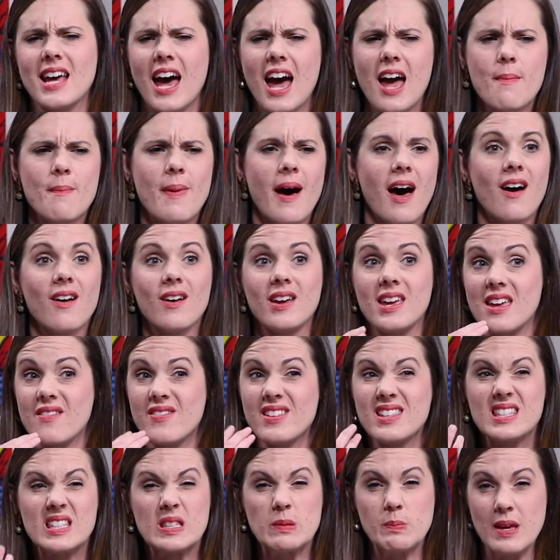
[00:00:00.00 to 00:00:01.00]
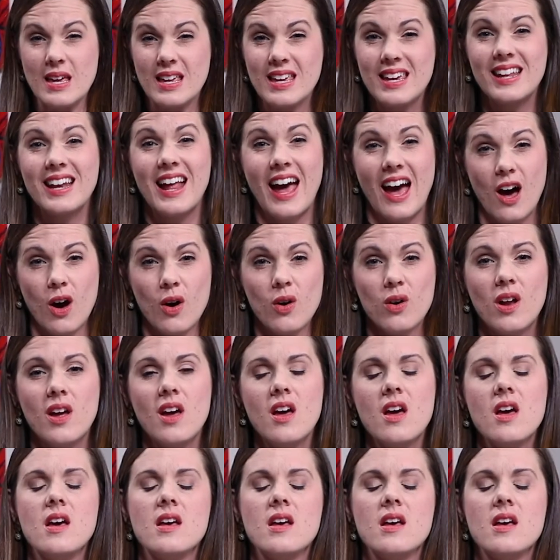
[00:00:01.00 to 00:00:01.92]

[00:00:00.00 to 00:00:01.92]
type out, even speak it out,